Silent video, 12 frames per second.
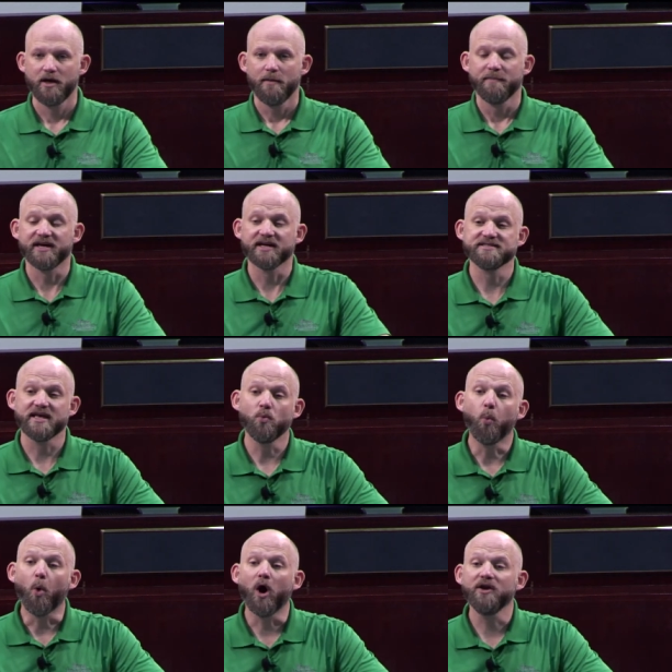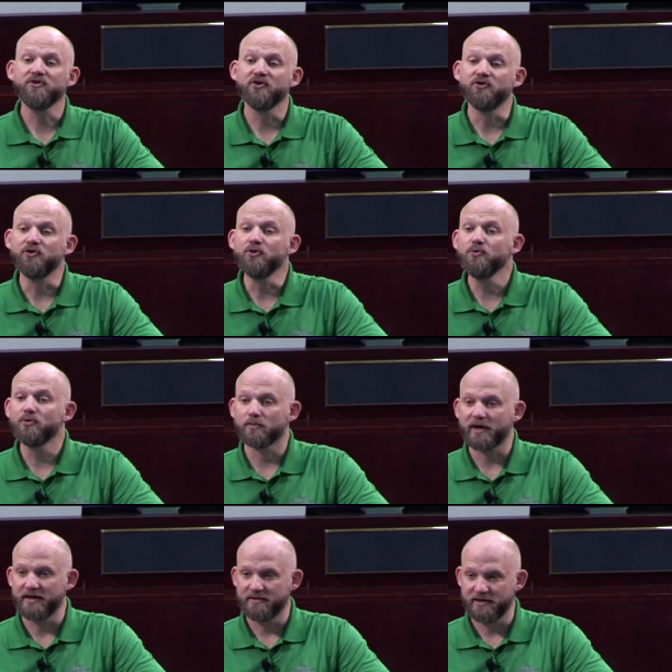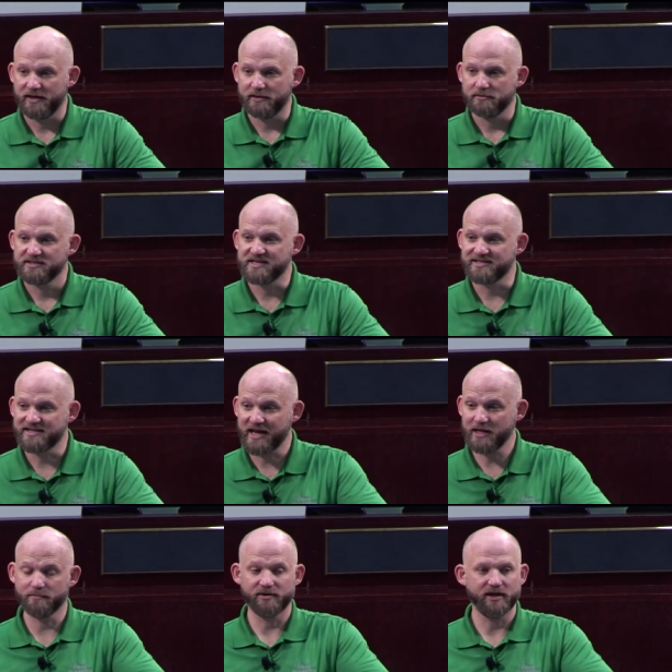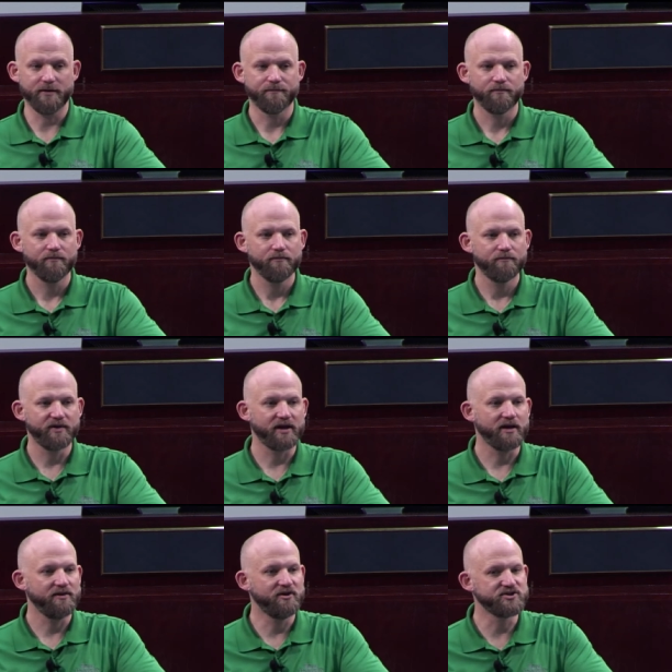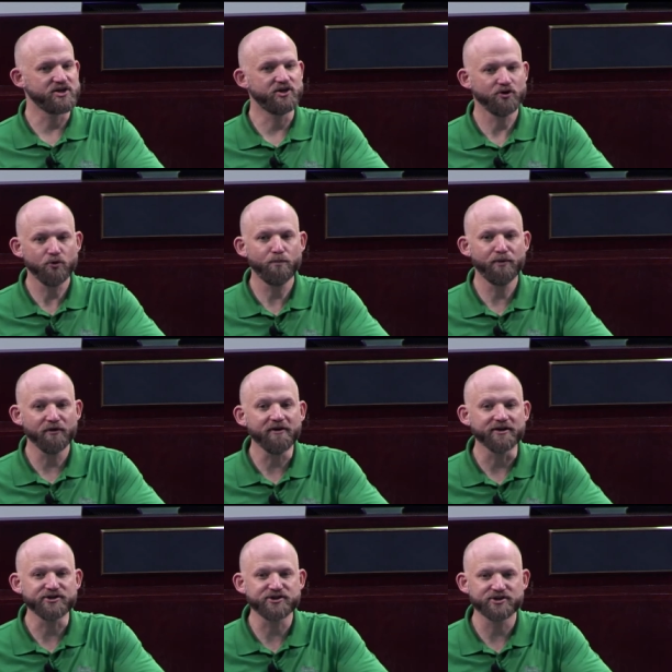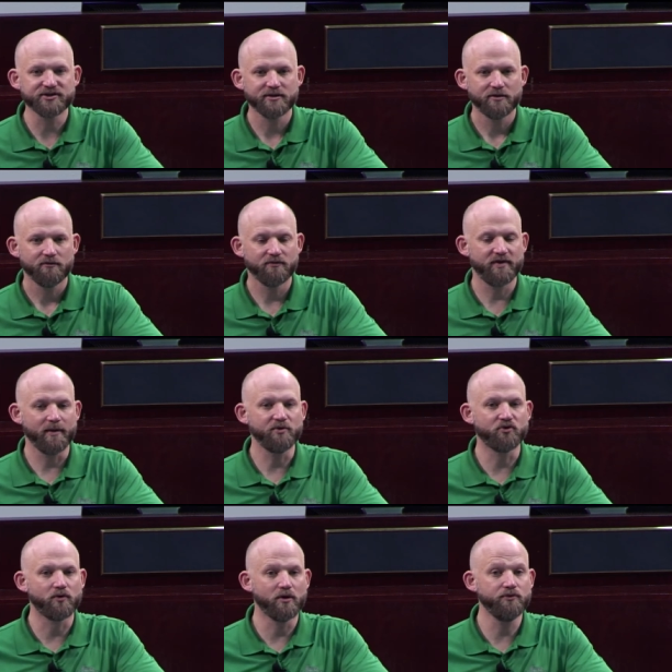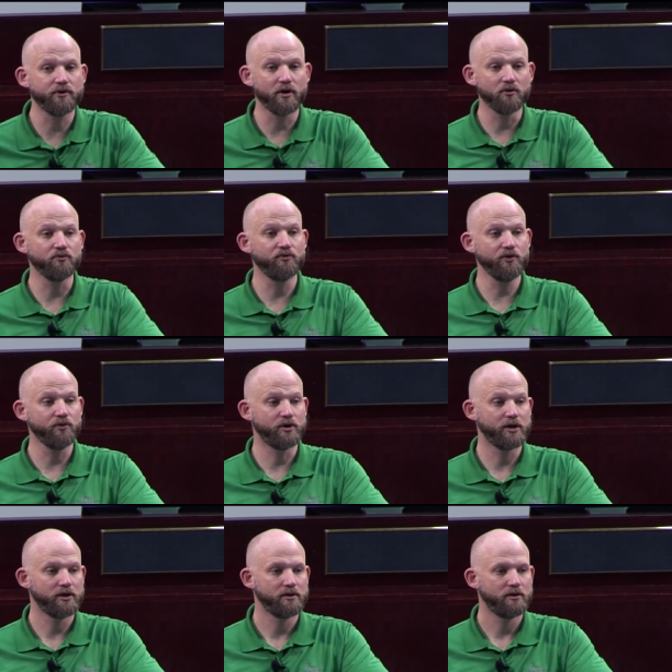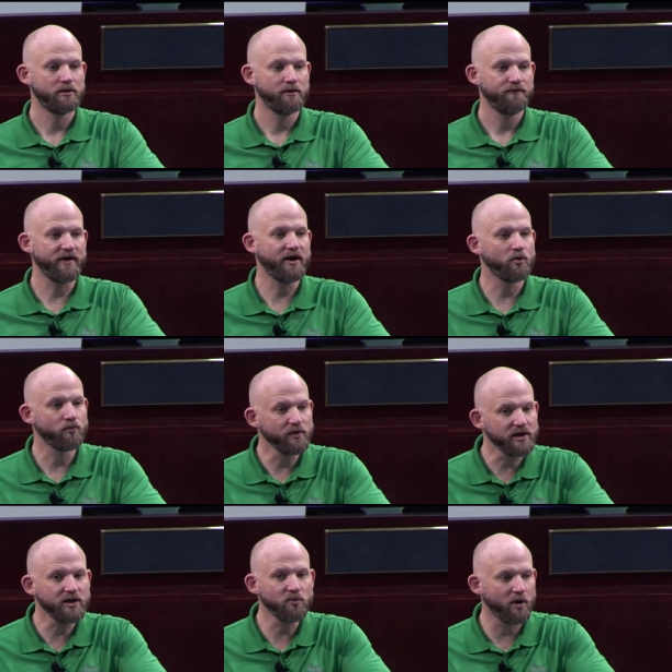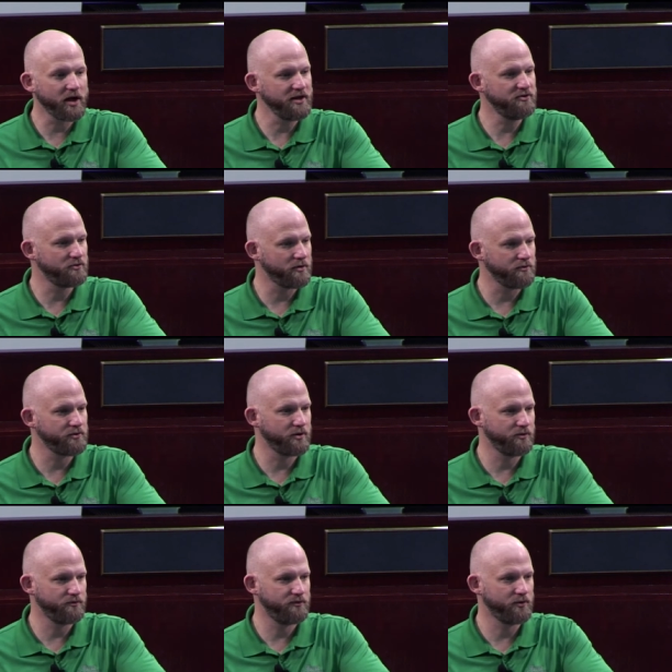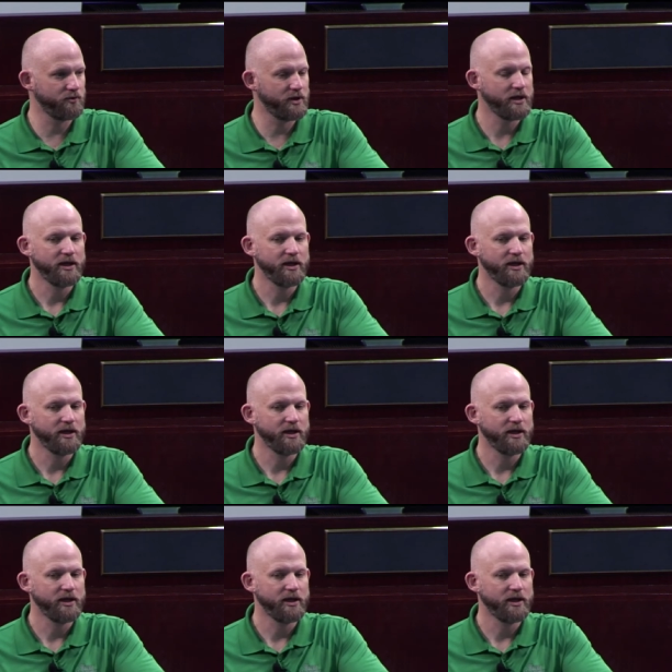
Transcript: because they want to do the right thing sustainably. But there's a new push for them to grow their own food. They are really wanting to grow their own food.